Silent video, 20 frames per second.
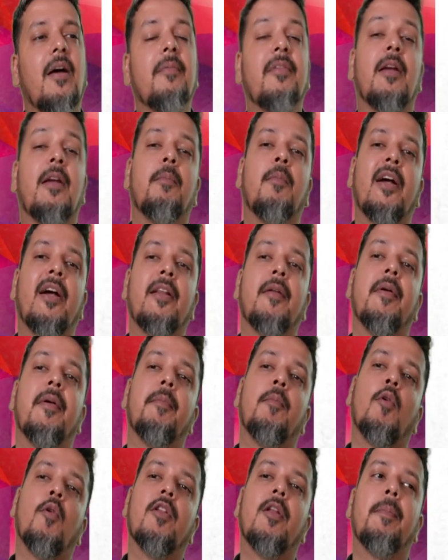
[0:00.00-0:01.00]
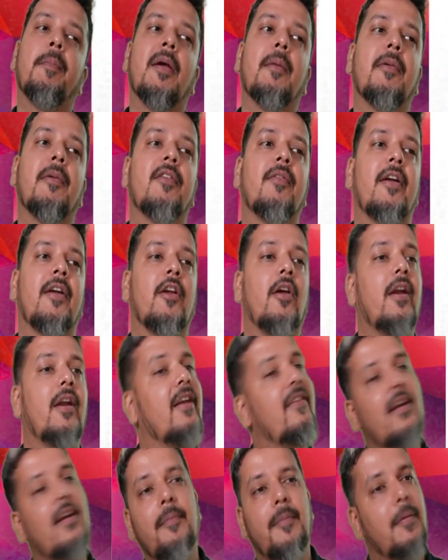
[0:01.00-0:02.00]
And by the way, both the papers are your
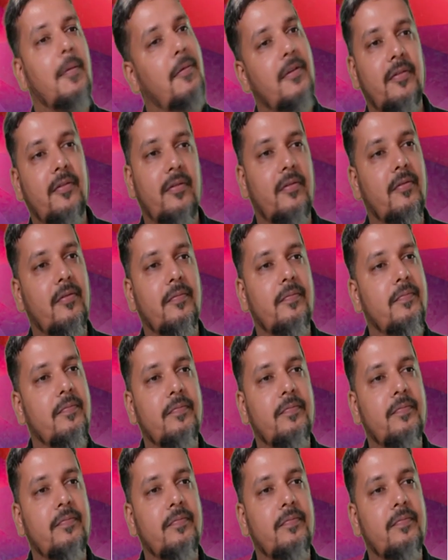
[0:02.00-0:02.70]
exam papers.